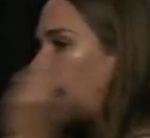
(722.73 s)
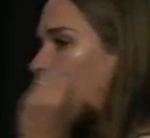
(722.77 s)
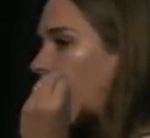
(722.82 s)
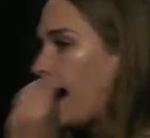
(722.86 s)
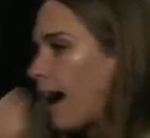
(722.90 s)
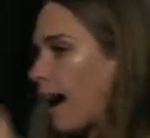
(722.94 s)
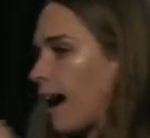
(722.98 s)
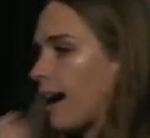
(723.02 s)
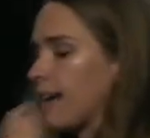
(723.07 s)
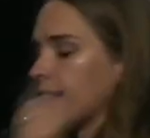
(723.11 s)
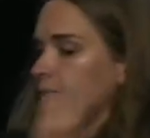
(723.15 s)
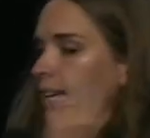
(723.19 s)
my
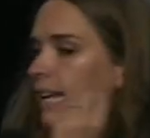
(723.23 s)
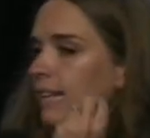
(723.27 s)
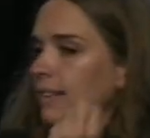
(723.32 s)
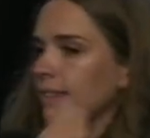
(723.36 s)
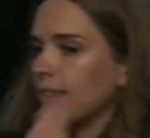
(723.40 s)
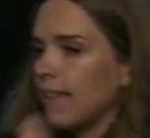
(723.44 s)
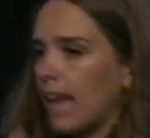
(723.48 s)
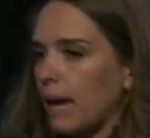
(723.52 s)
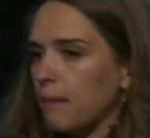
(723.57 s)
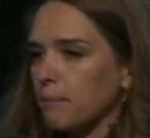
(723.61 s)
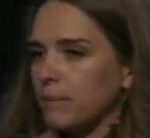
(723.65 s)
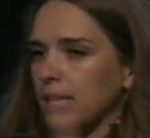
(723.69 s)
eyes
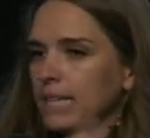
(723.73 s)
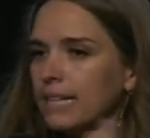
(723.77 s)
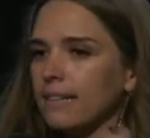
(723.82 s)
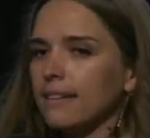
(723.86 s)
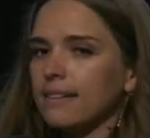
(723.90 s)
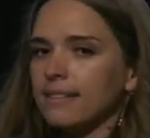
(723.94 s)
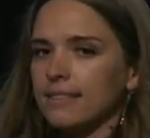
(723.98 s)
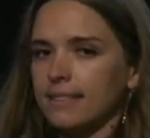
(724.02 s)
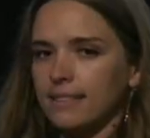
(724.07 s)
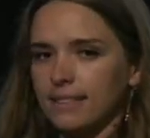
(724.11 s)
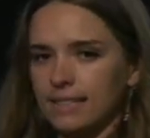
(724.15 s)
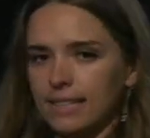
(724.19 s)
and let
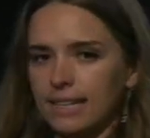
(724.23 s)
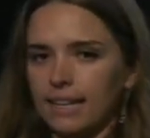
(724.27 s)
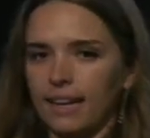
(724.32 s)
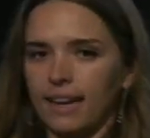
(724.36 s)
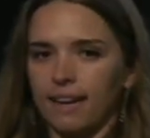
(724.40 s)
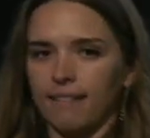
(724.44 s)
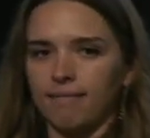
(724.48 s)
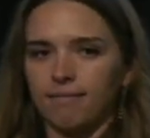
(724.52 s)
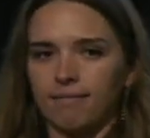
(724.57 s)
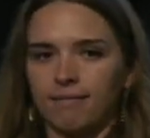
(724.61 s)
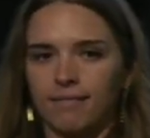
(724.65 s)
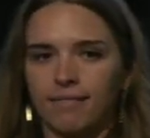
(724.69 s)
me see
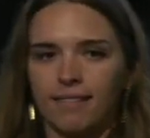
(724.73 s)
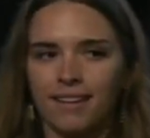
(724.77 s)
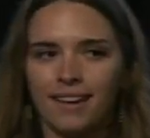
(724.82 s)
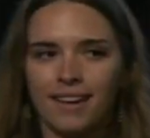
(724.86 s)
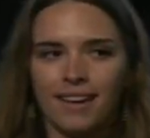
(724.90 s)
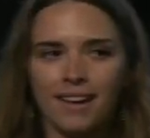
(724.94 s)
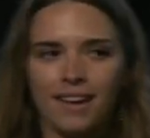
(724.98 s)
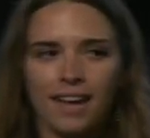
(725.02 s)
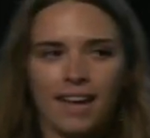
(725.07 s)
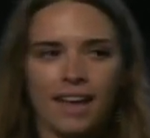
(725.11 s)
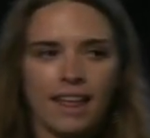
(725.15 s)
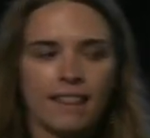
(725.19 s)
it.
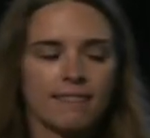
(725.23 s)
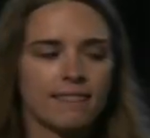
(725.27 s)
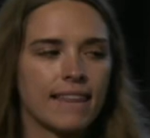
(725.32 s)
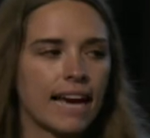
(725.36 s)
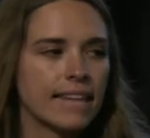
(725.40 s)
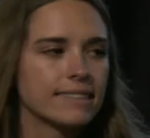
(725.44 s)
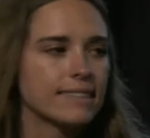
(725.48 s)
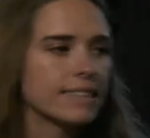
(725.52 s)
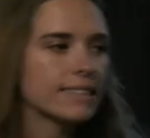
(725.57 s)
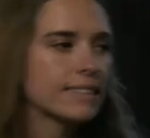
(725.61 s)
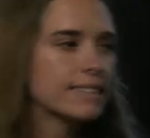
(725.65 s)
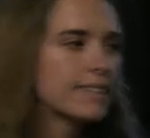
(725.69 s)

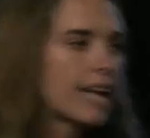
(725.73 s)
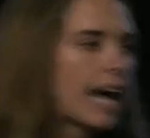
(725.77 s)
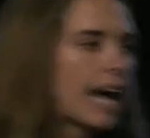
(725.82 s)
That's